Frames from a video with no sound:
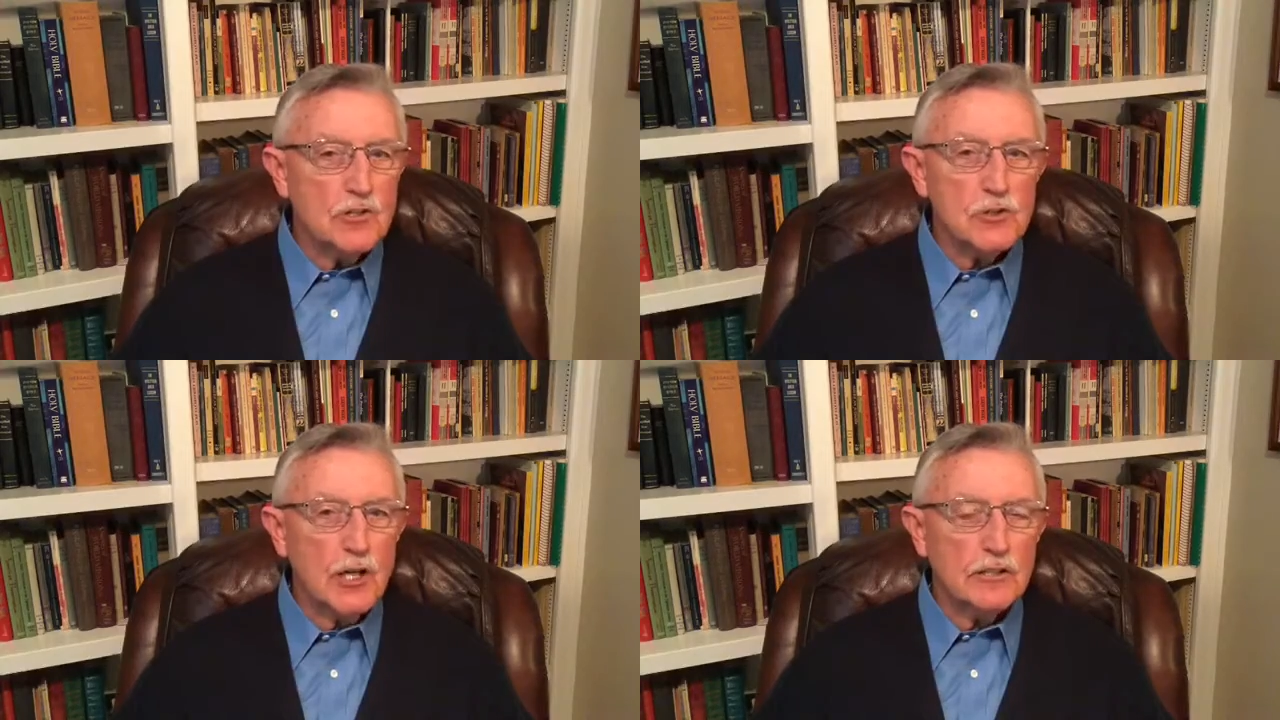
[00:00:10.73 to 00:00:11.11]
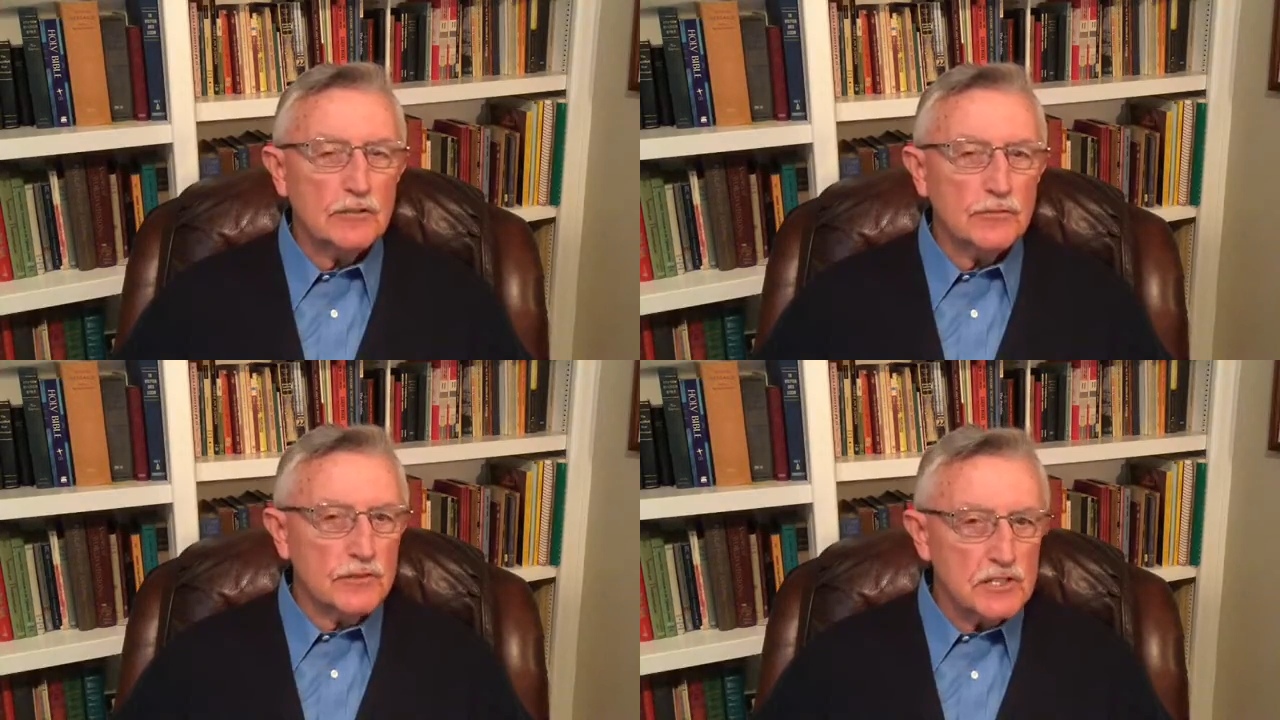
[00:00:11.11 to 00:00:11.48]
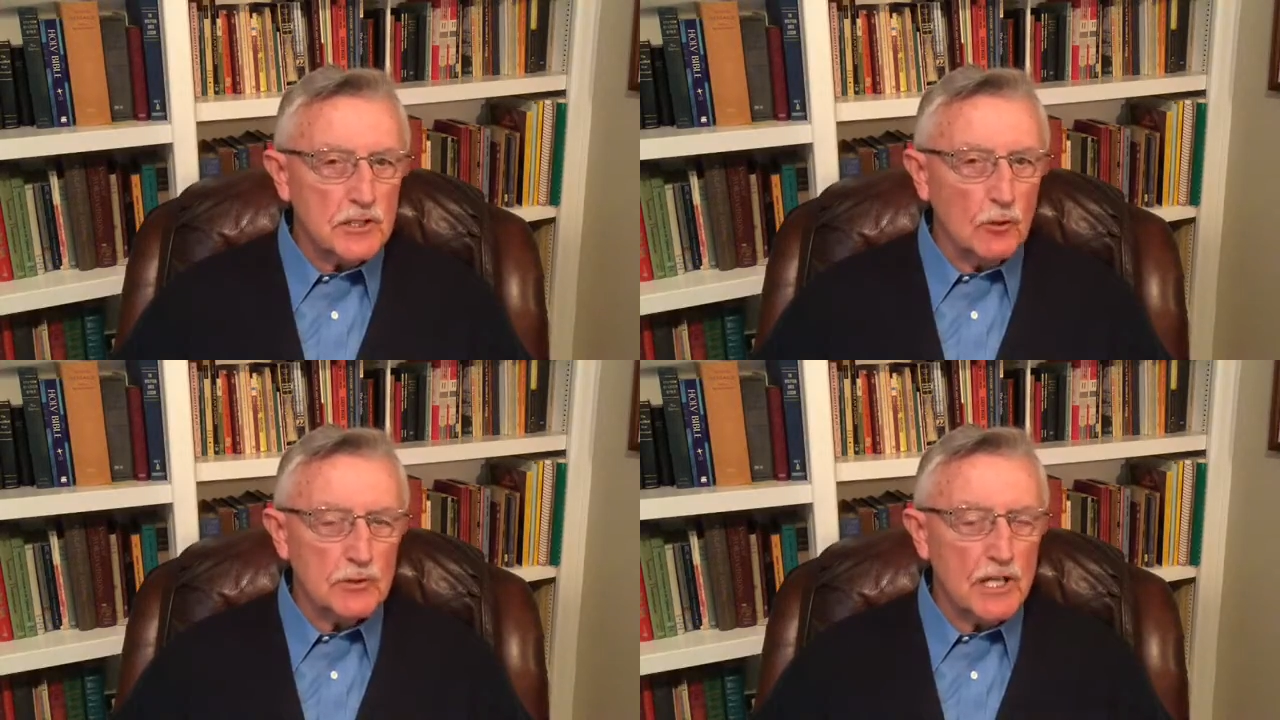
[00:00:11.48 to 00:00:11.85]
instructor for this
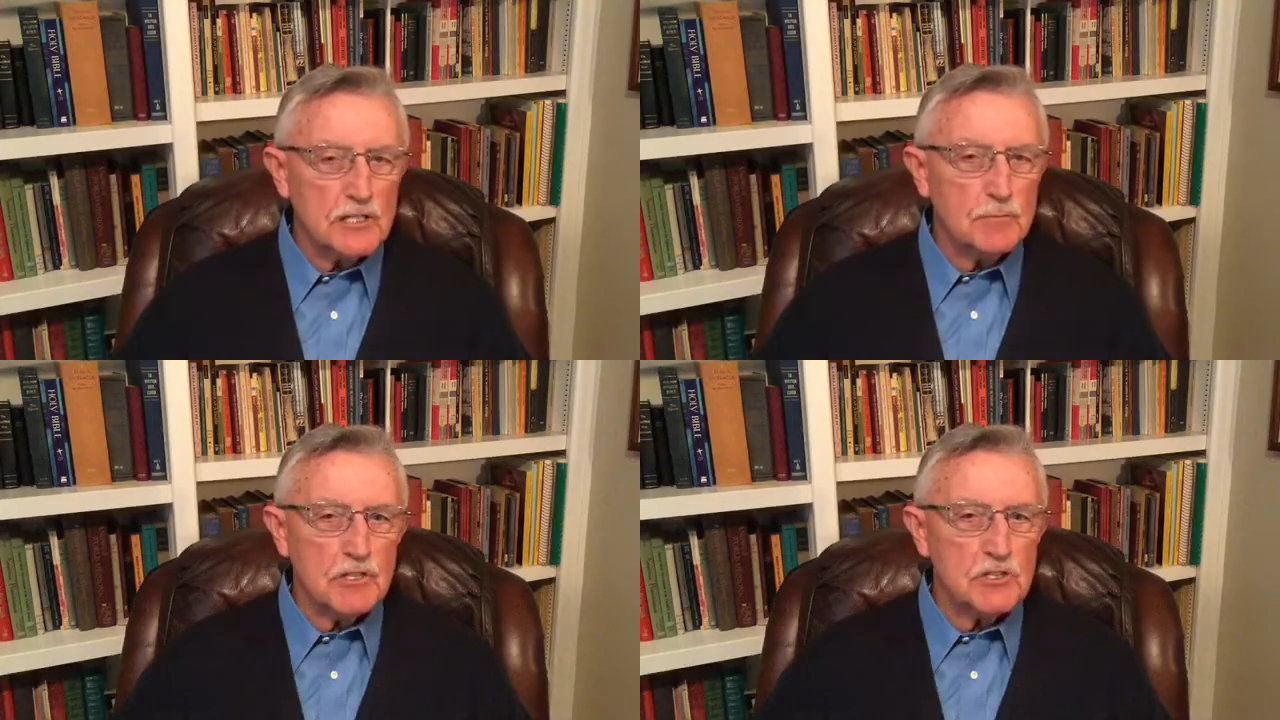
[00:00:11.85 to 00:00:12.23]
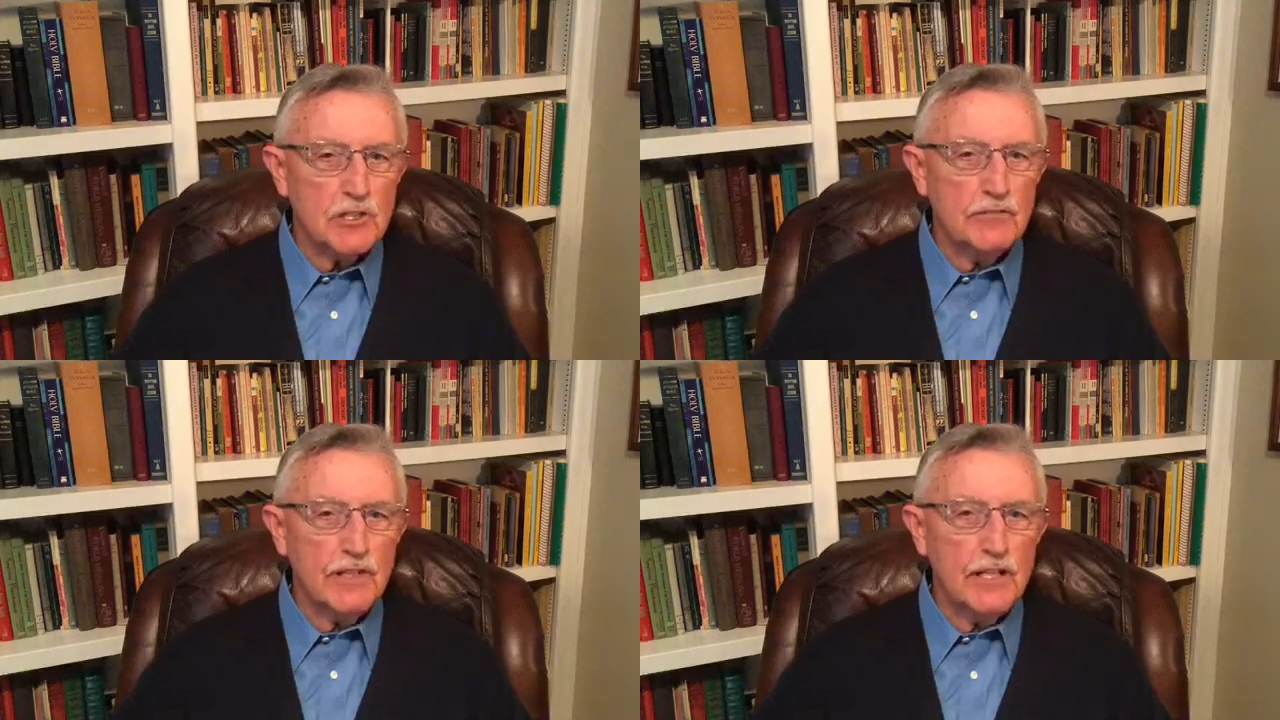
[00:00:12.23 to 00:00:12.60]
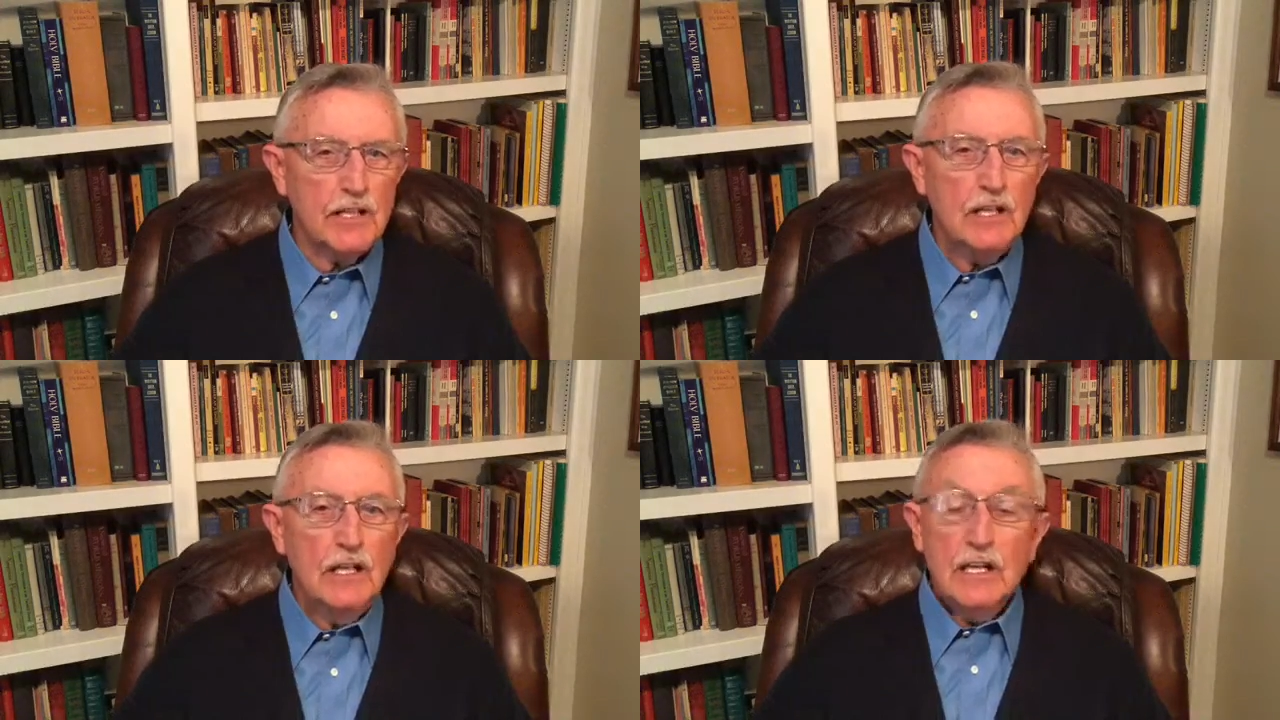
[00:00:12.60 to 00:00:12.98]
Old Testament survey.